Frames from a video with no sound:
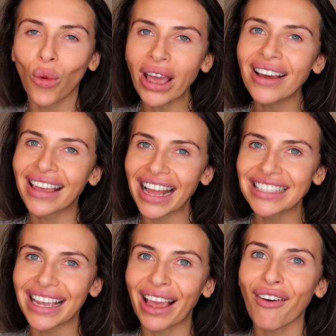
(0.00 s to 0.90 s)
We are
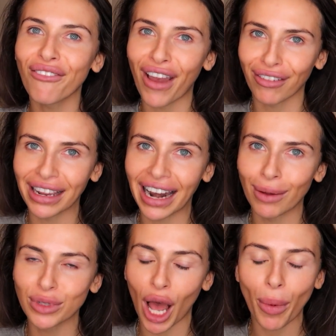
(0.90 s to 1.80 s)
getting very
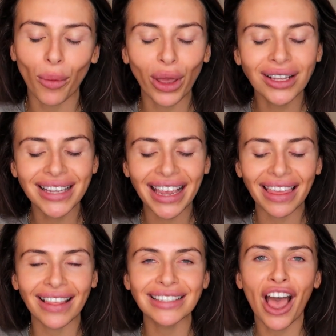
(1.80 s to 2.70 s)
glammed up and we are
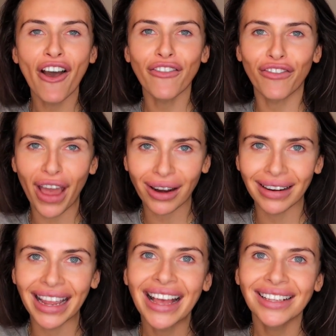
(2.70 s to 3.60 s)
taking this
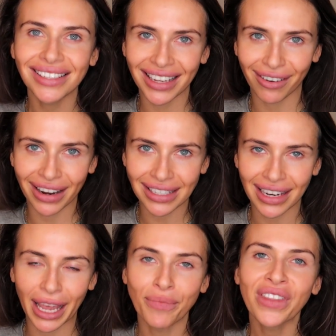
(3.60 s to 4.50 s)
very
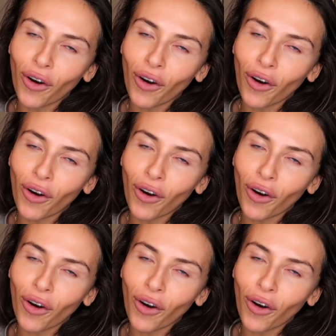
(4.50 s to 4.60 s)
seriously.